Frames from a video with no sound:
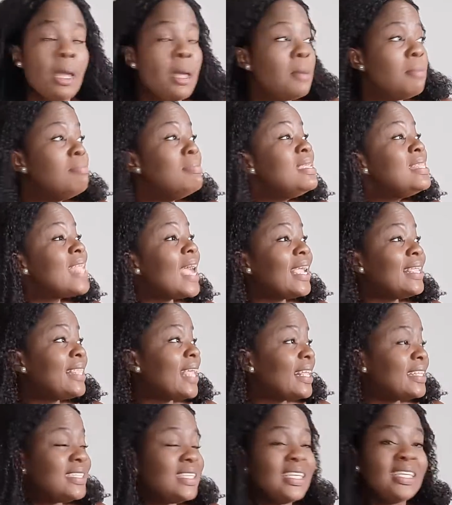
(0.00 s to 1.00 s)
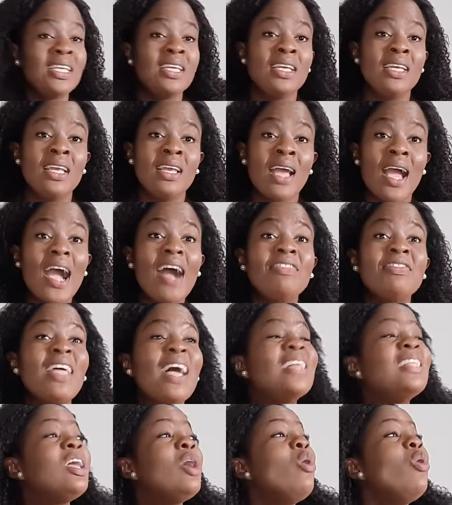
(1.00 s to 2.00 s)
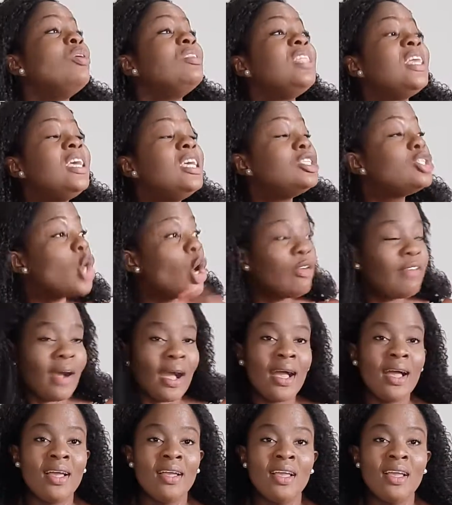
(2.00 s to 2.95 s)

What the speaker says: 30. After the whole thing is over,